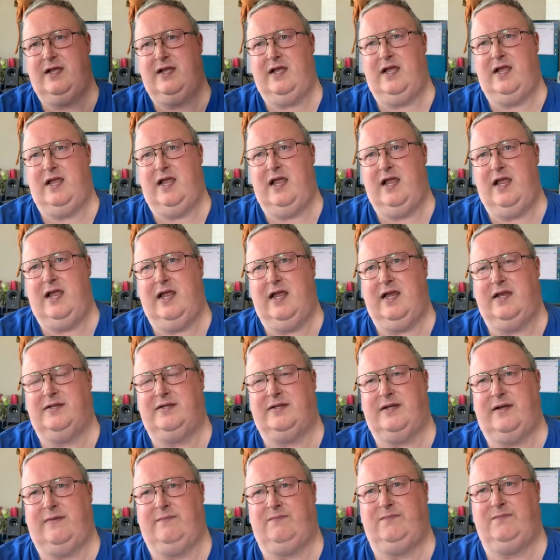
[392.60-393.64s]
And
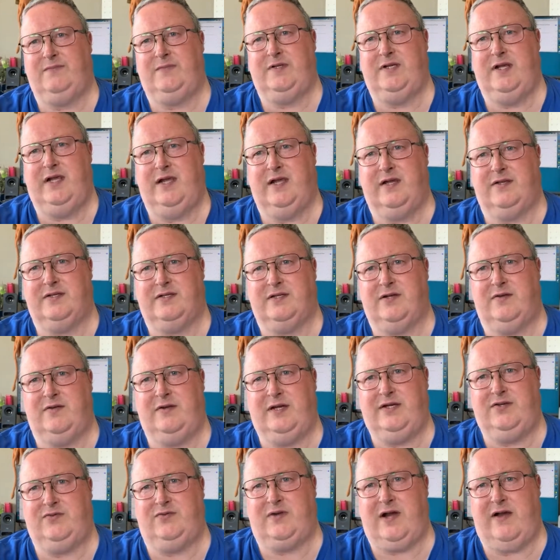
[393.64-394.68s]
yeah, so
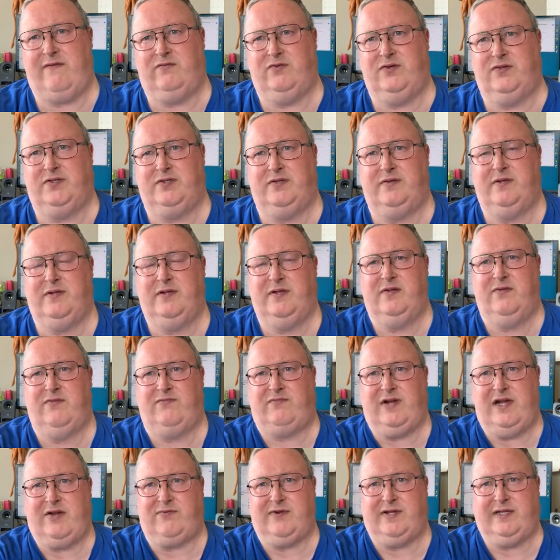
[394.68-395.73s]
he travels
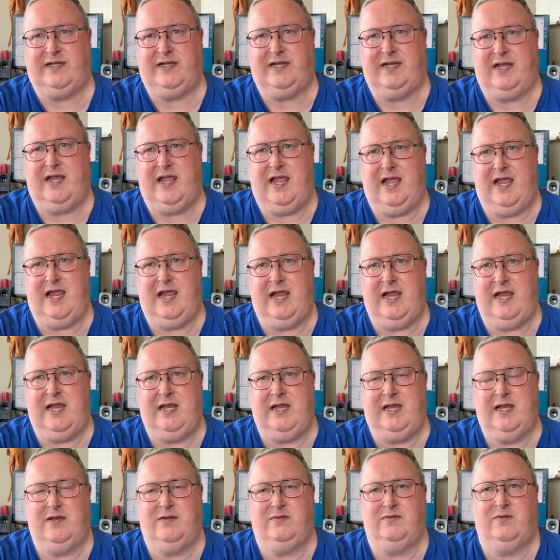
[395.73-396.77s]
frequently,
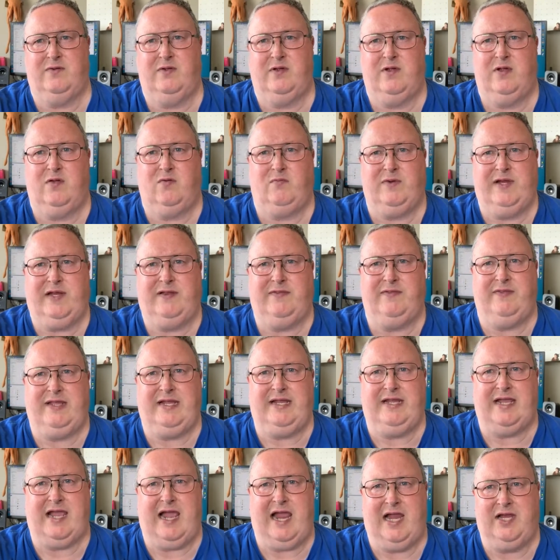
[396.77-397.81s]
and when
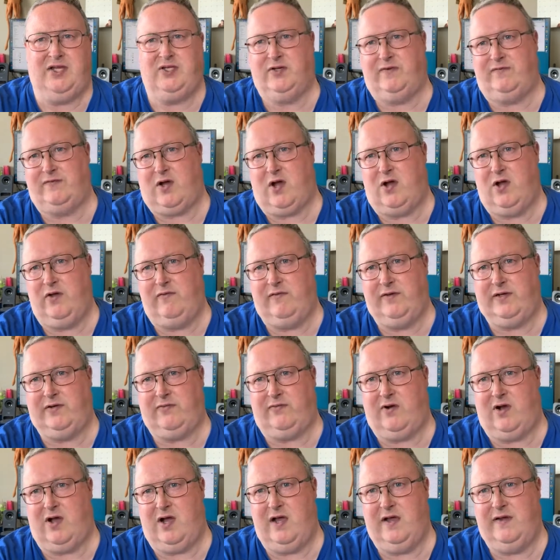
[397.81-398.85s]
the age of COVID
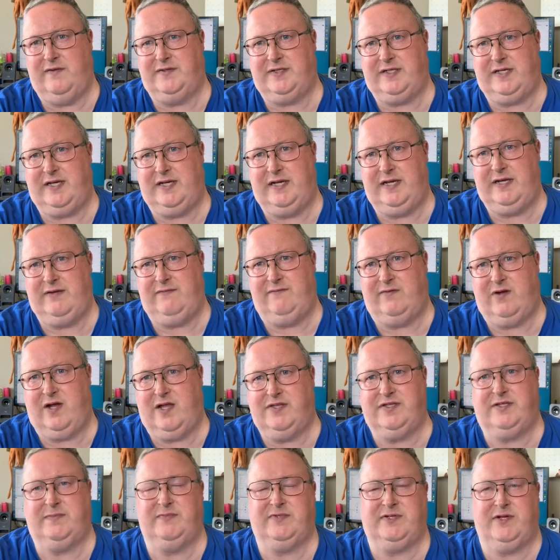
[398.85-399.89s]
arrives, he
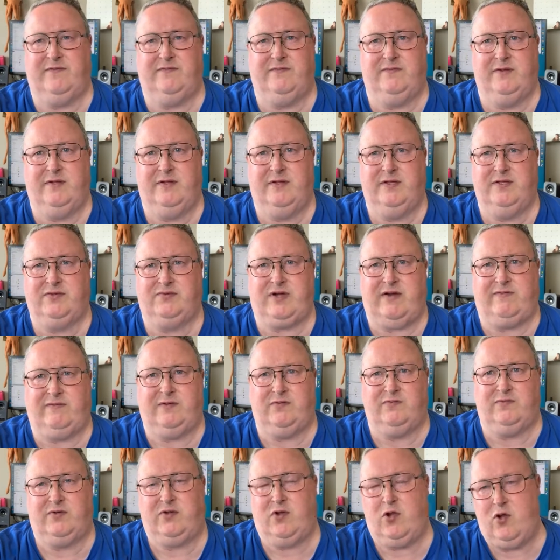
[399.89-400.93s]
finds himself
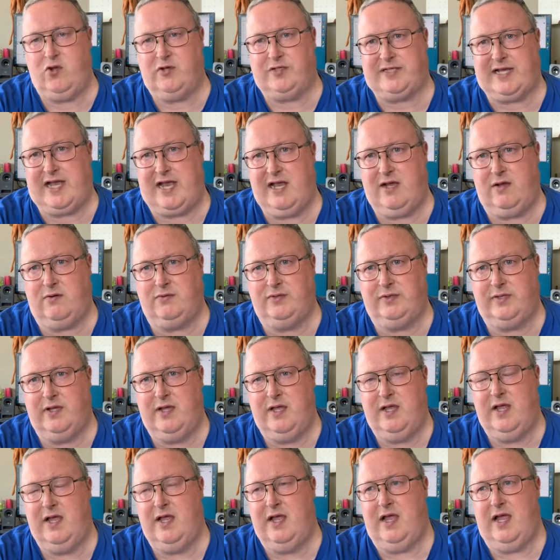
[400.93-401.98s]
travel curtailed,
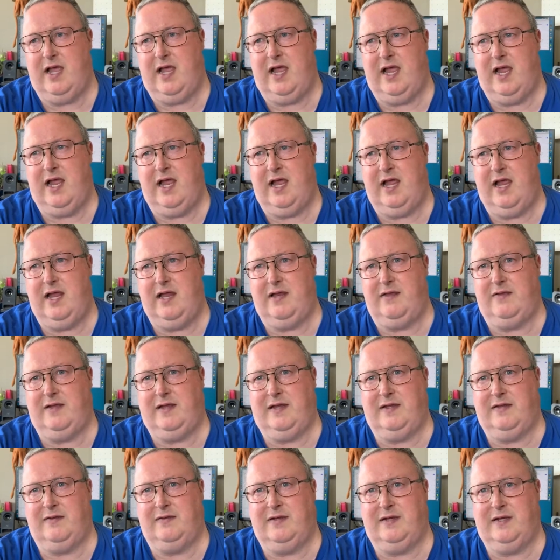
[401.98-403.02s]
and
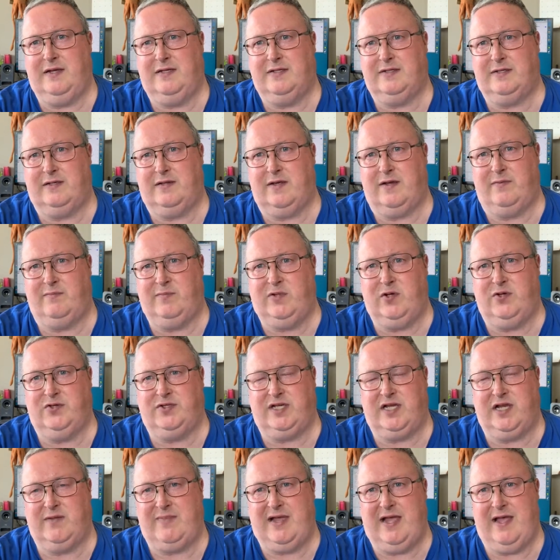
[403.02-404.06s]
then there's a lot of
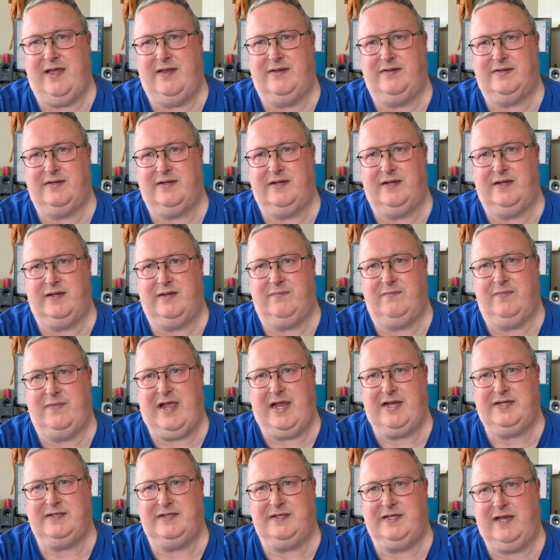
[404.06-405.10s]
musing about
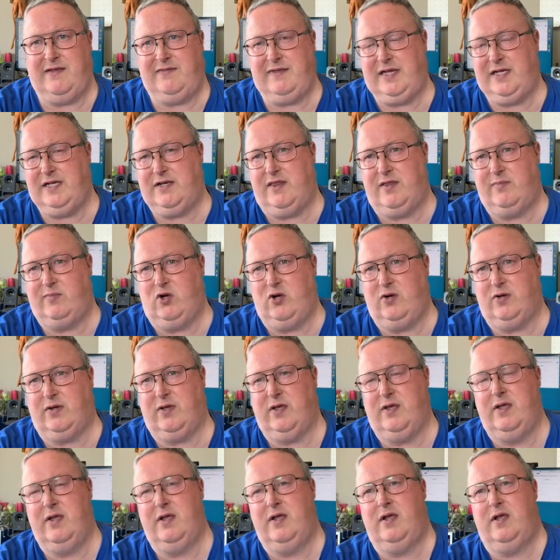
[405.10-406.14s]
that near the end of the book.
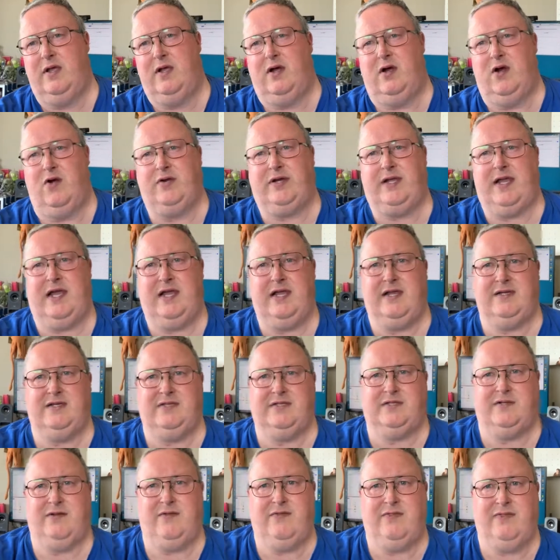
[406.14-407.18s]
Okay,
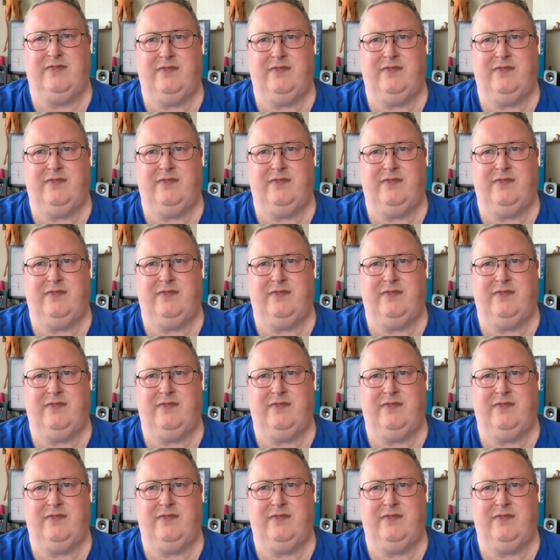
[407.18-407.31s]
so,